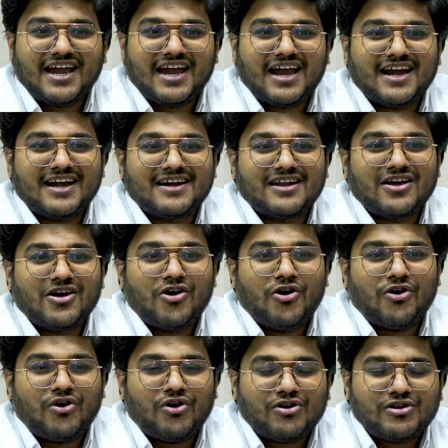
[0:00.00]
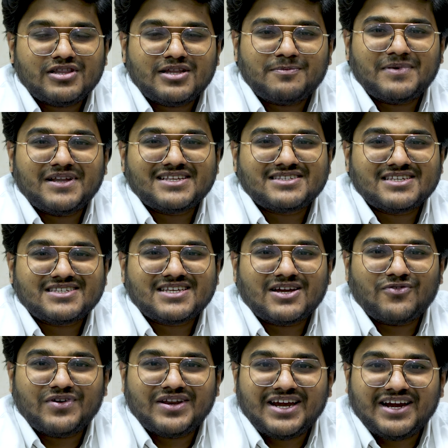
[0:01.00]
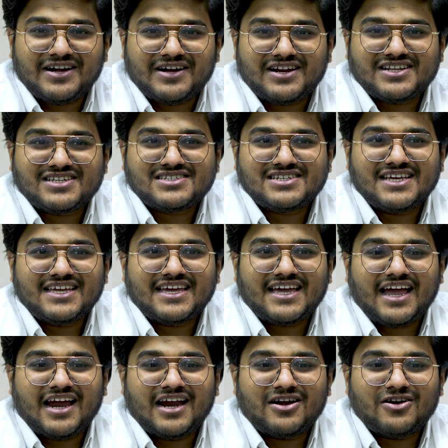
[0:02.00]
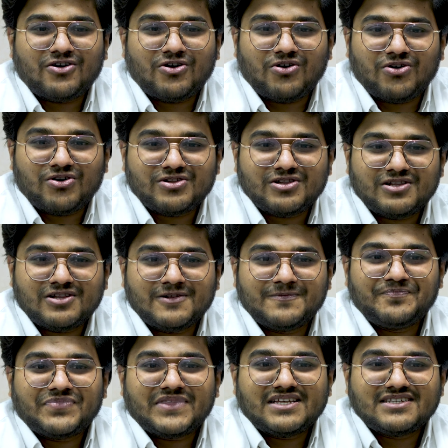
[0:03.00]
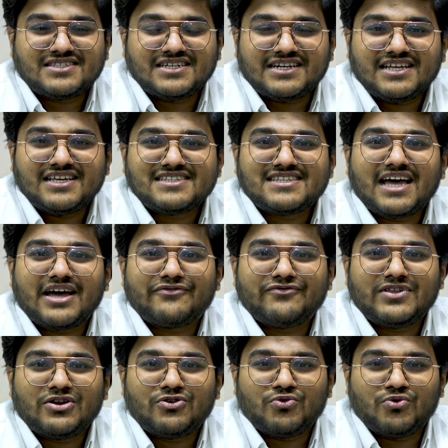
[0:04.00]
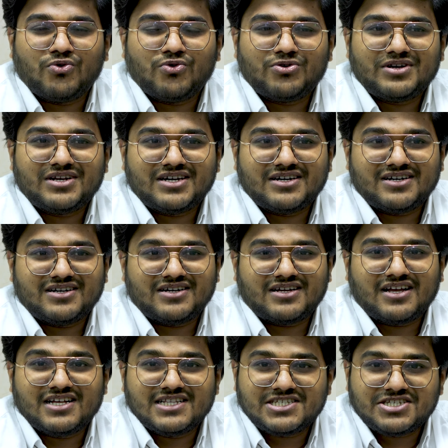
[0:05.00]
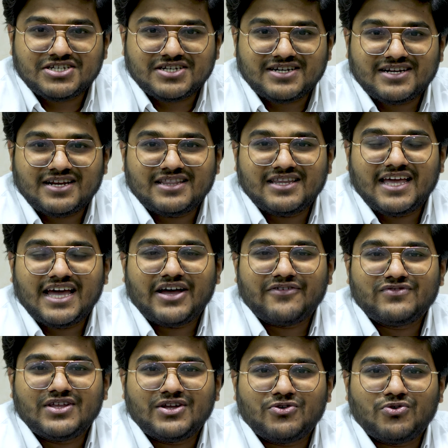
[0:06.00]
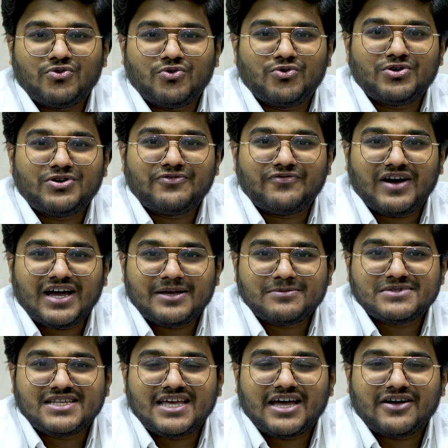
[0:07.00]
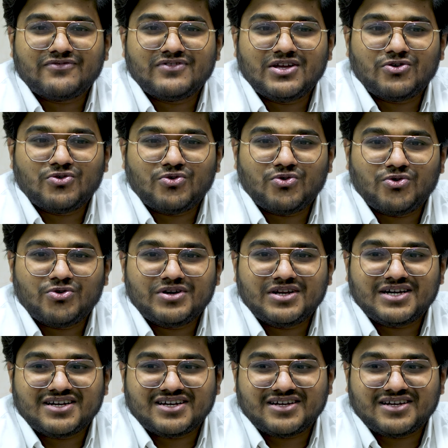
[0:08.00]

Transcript: and all the places are very interesting, and all cities have their own culture, they have their own vibes, they have their own